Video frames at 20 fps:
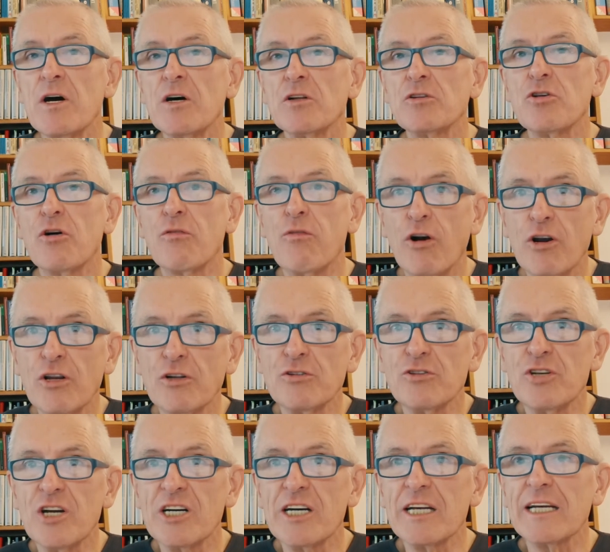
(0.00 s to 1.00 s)
to
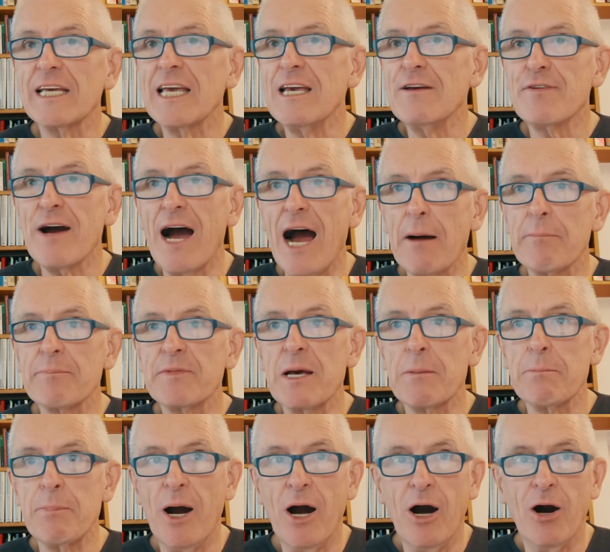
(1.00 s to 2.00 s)
voluntarily give up their
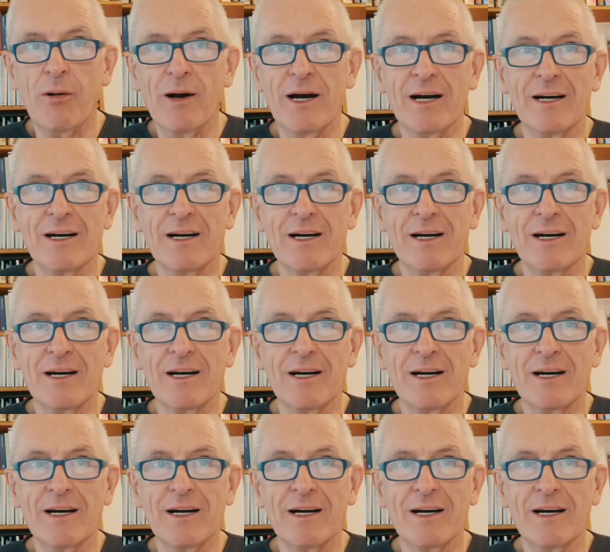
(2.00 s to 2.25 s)
power.